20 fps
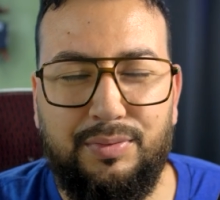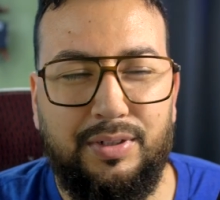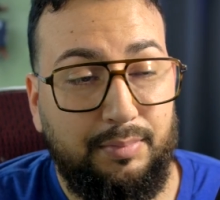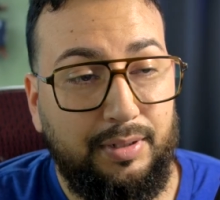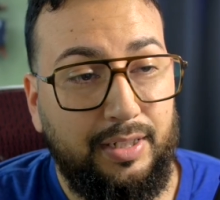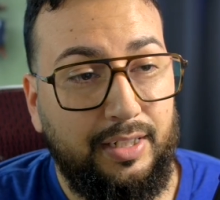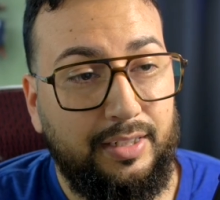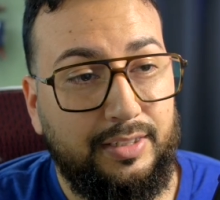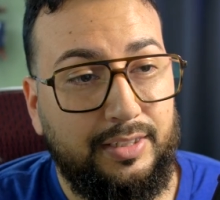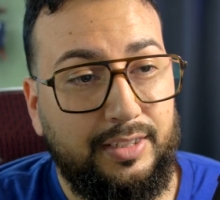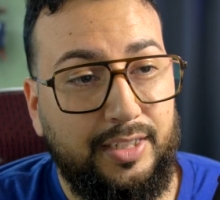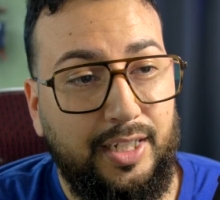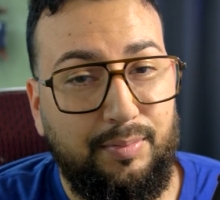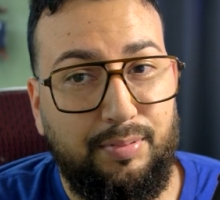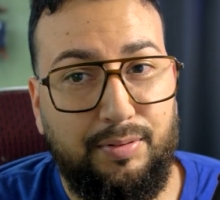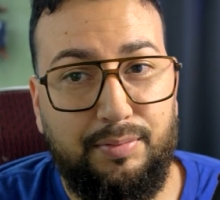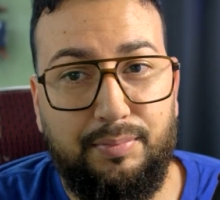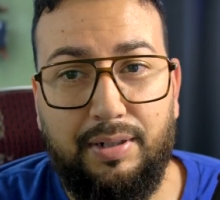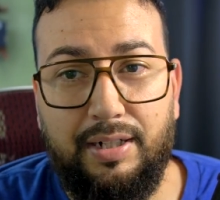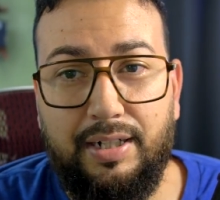But yeah, just keep
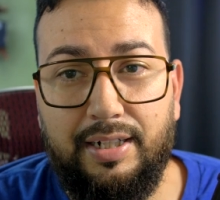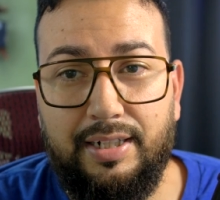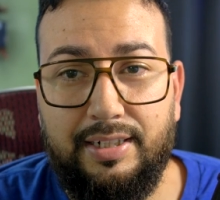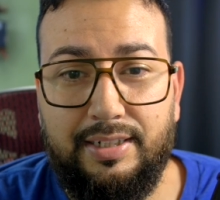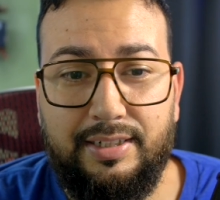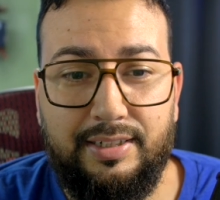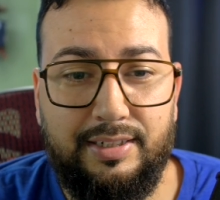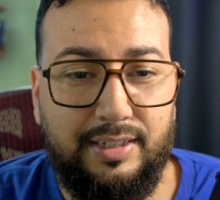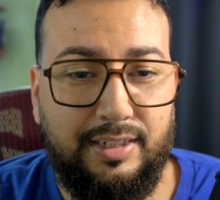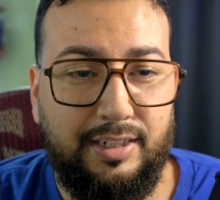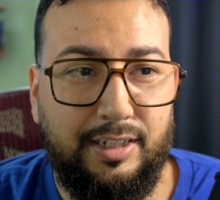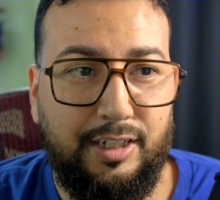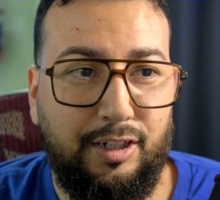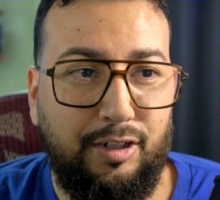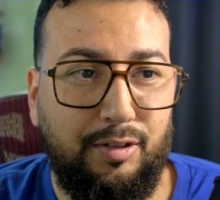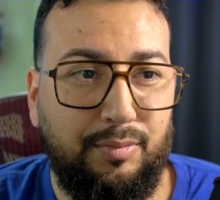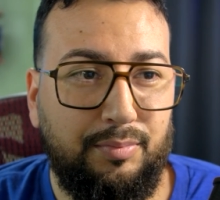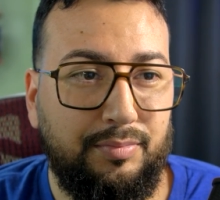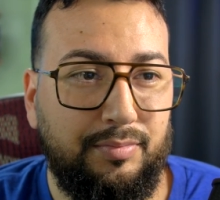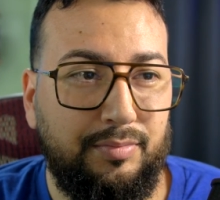in mind,
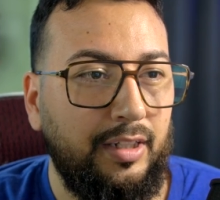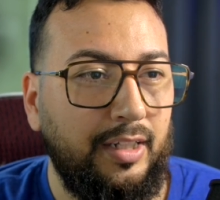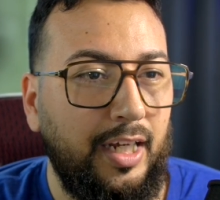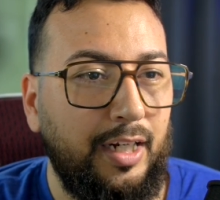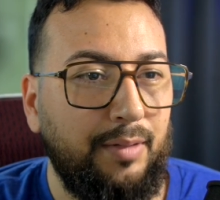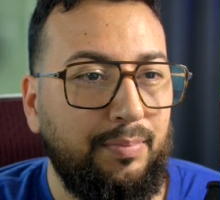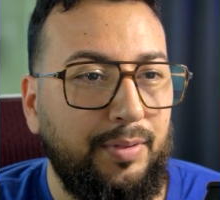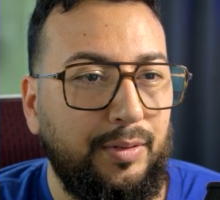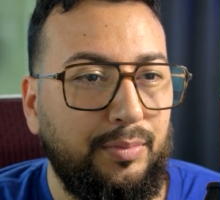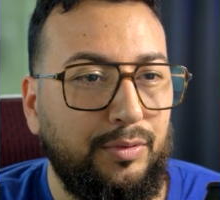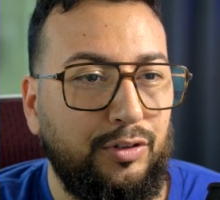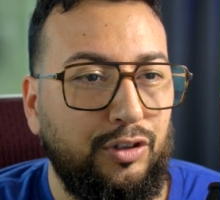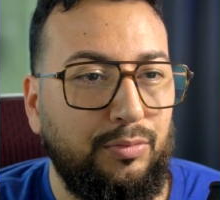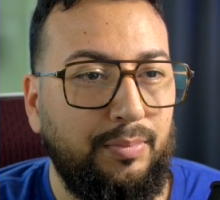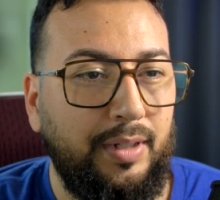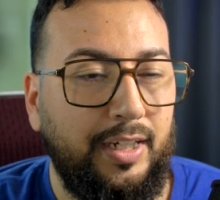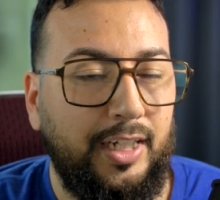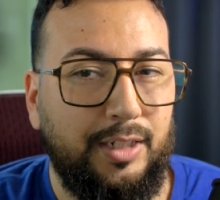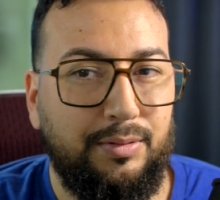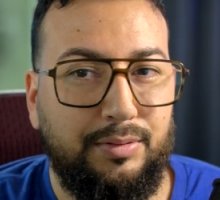a lot of people who
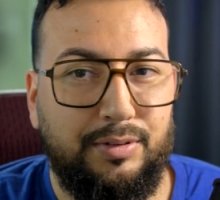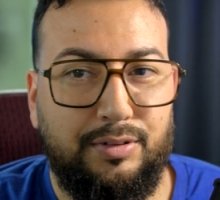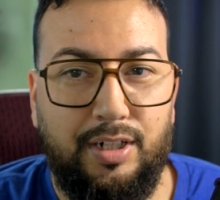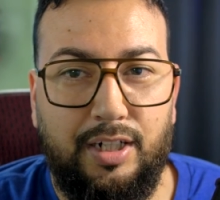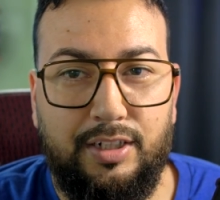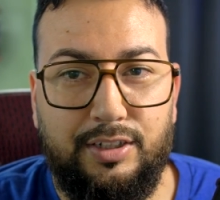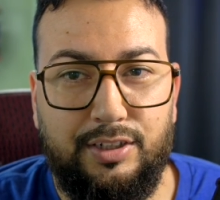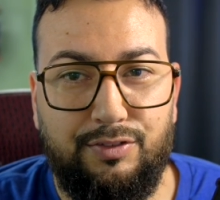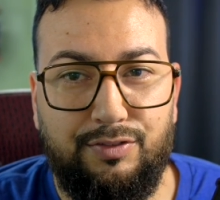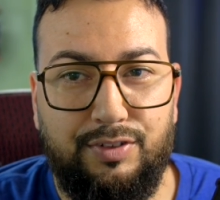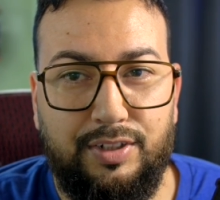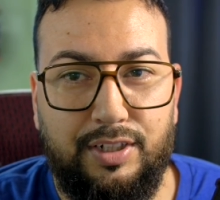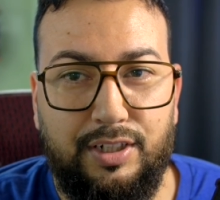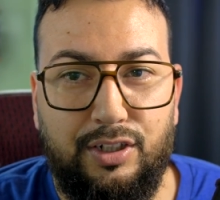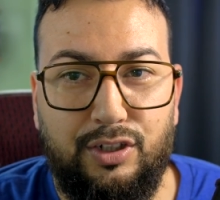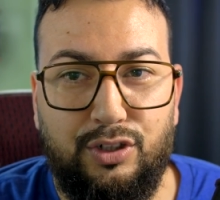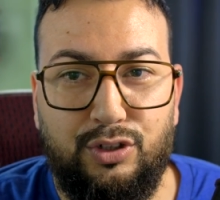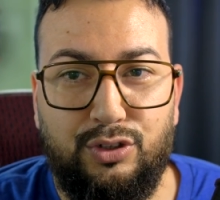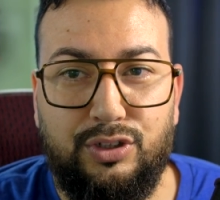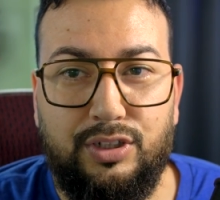may come across your
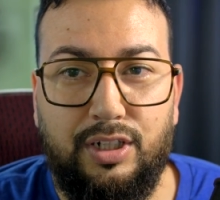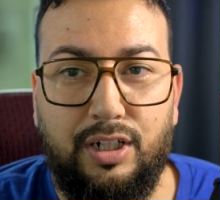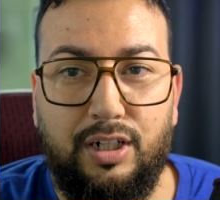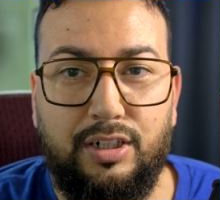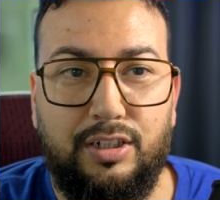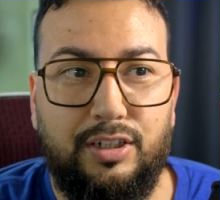videos are